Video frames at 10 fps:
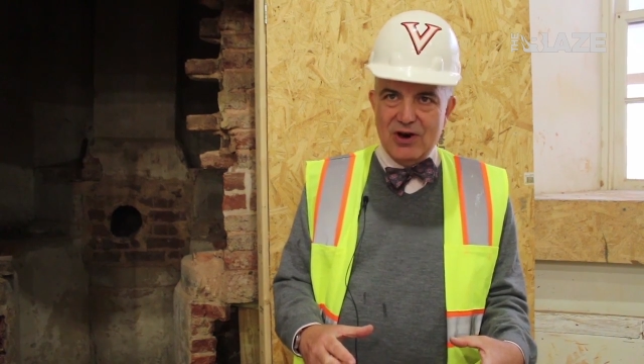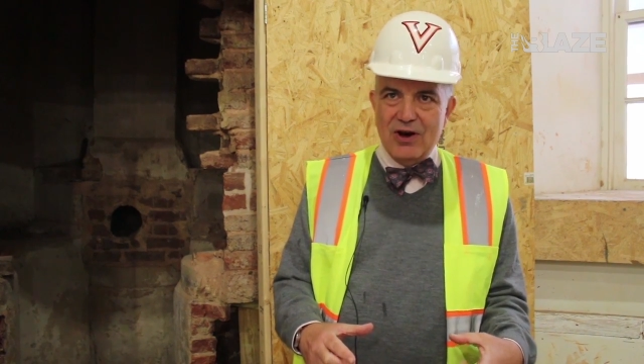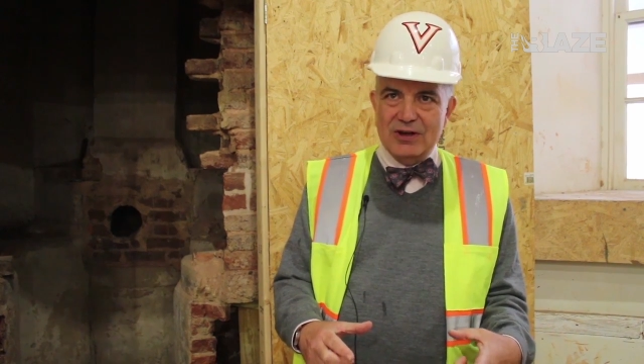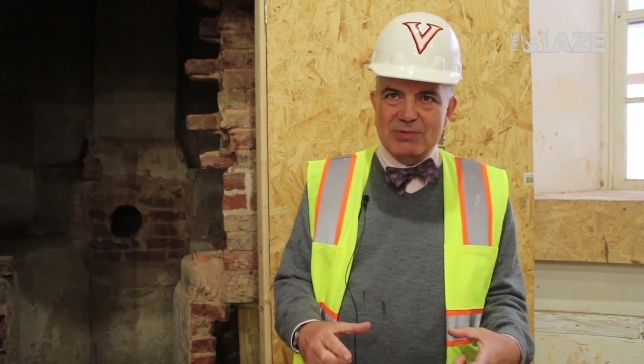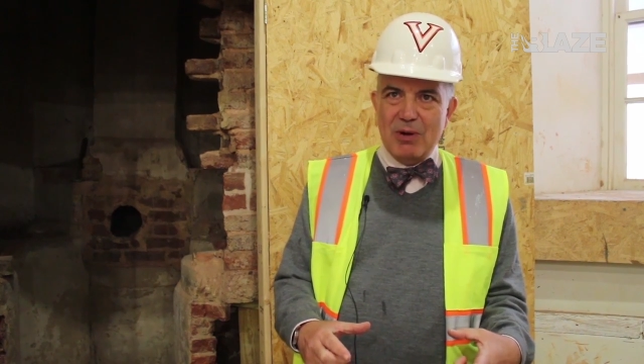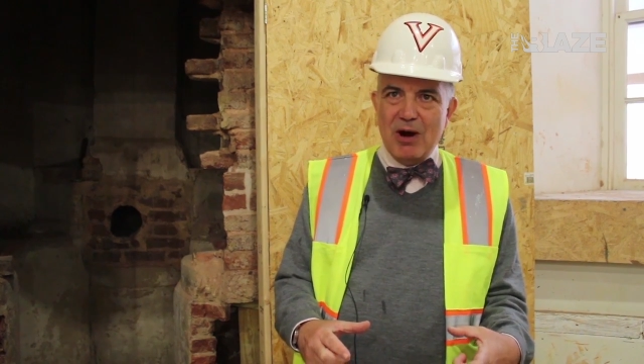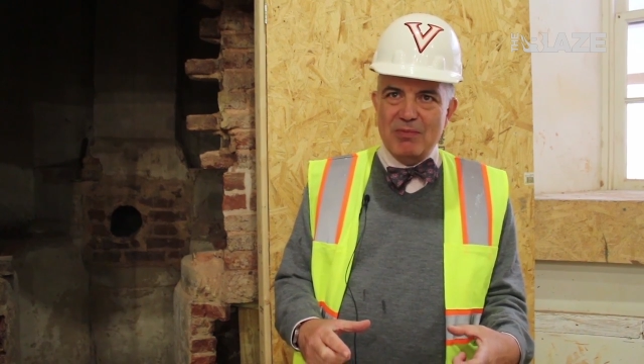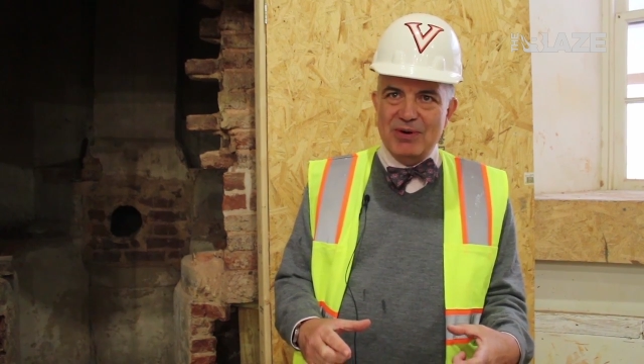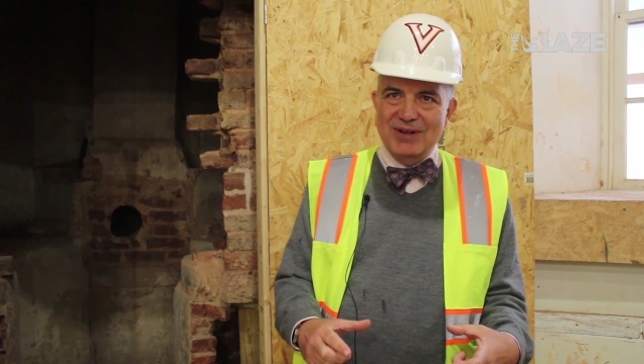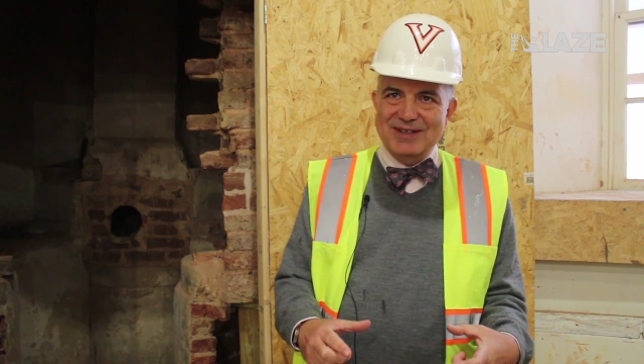dog's
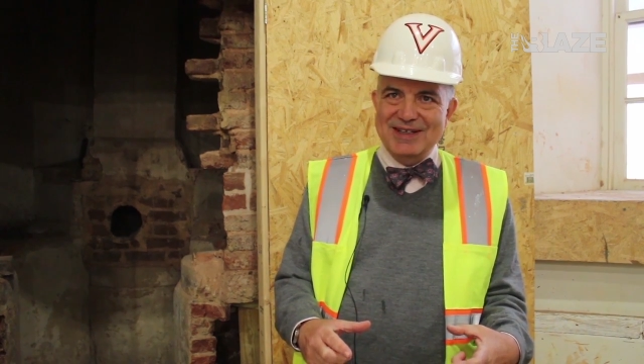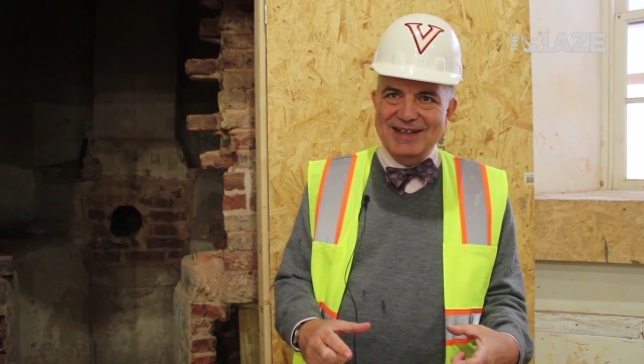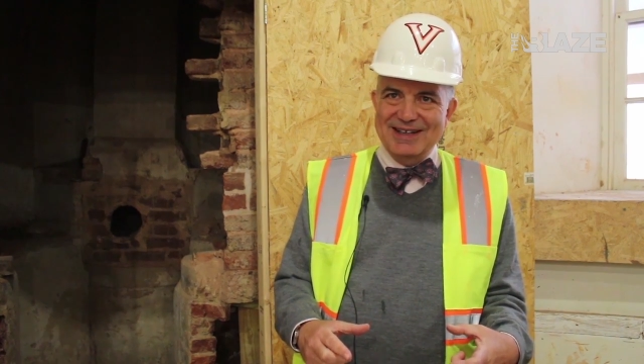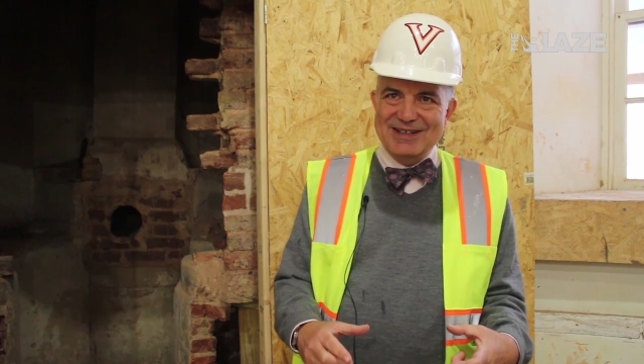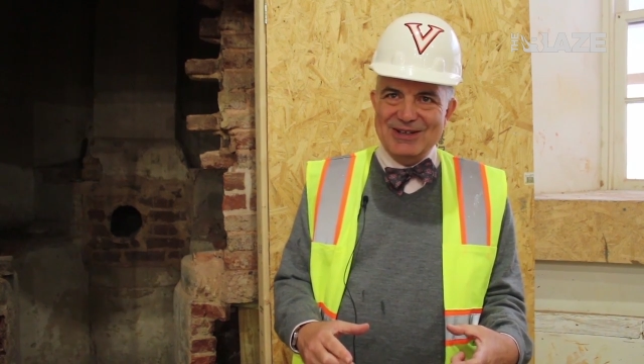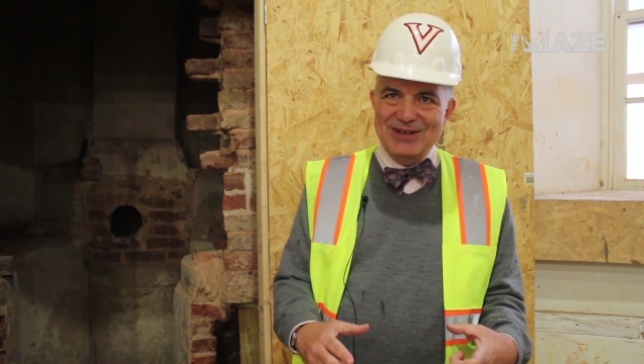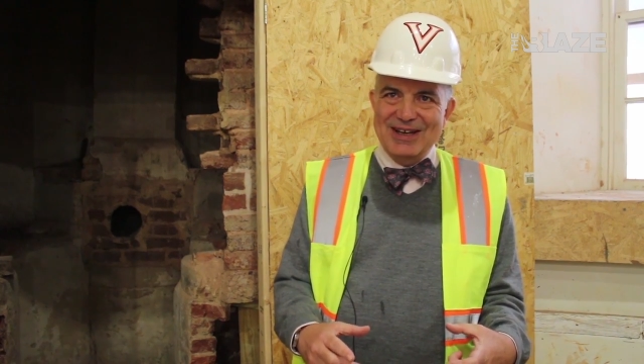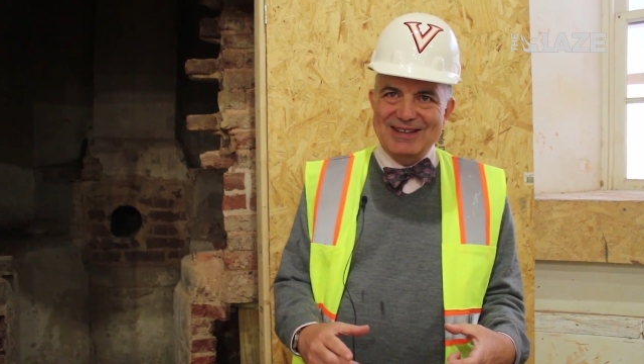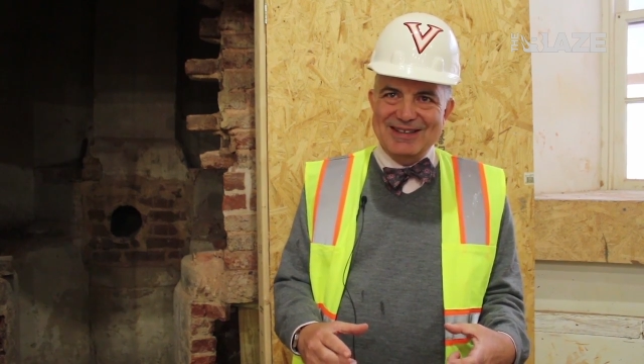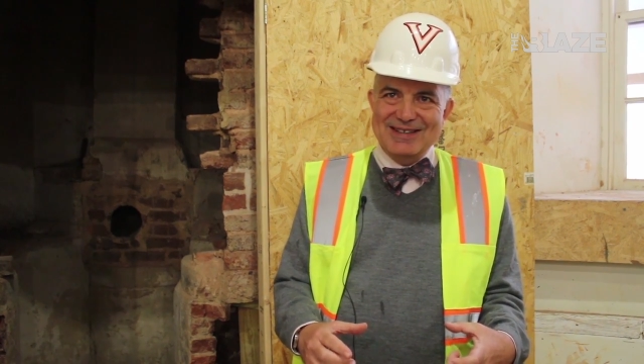paw print in it, so you
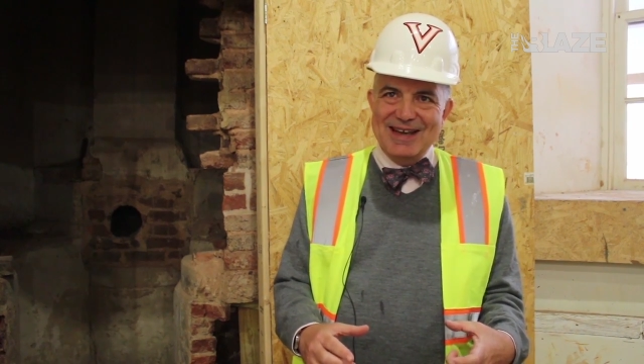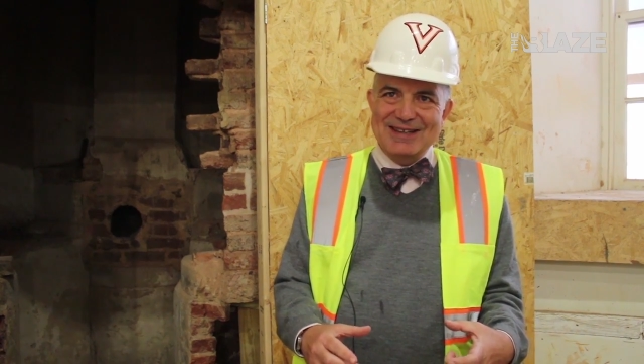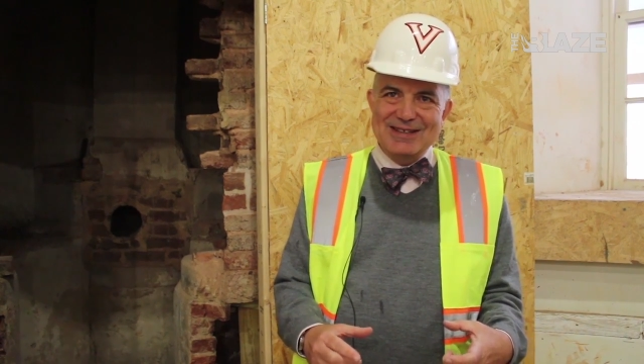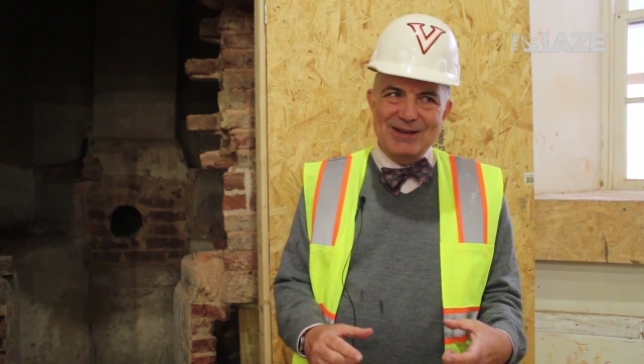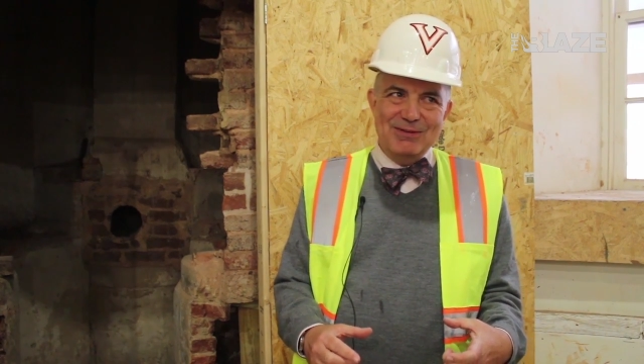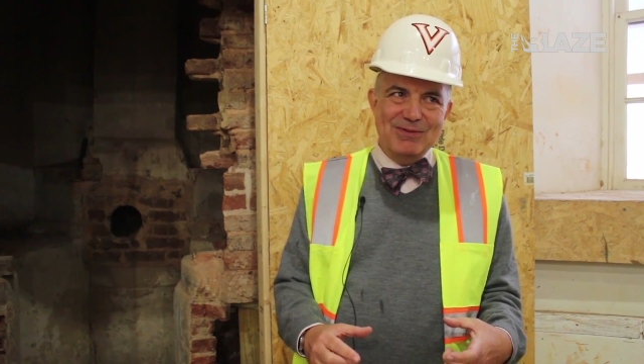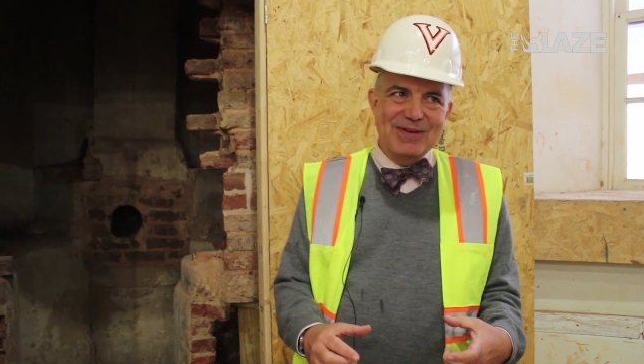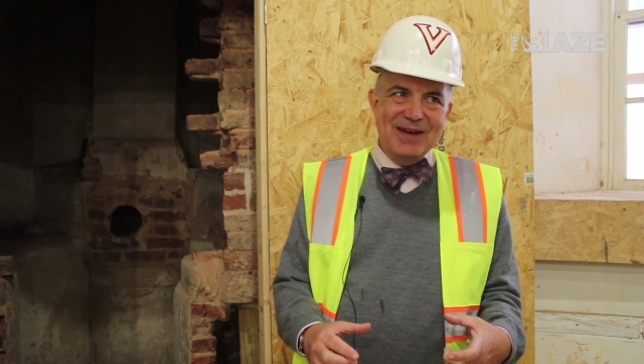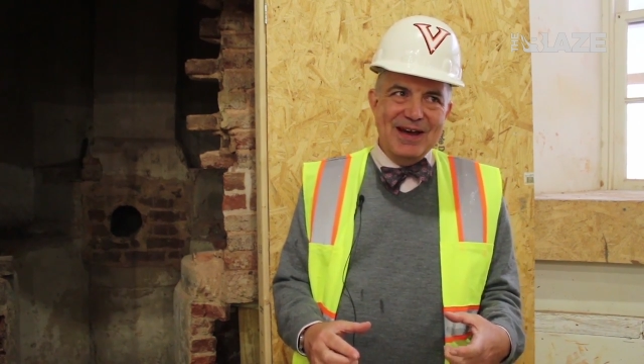get the sense of,